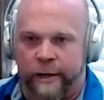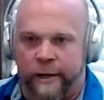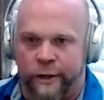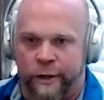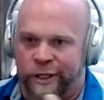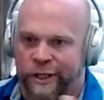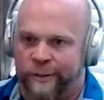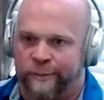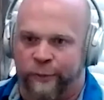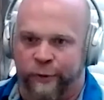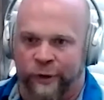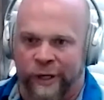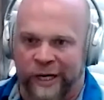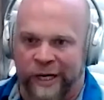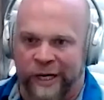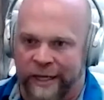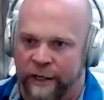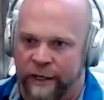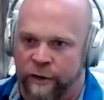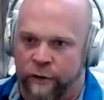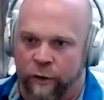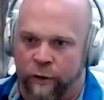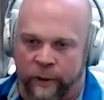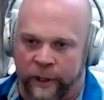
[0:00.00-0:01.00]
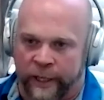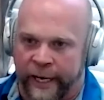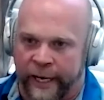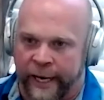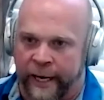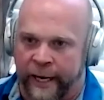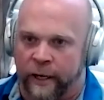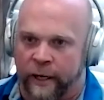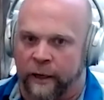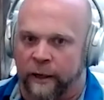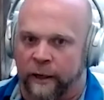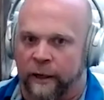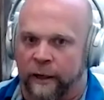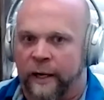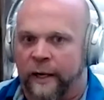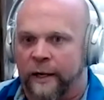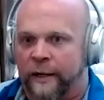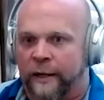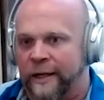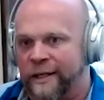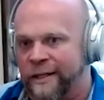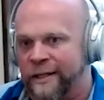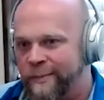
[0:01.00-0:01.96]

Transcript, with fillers: and you're just breathing normal air,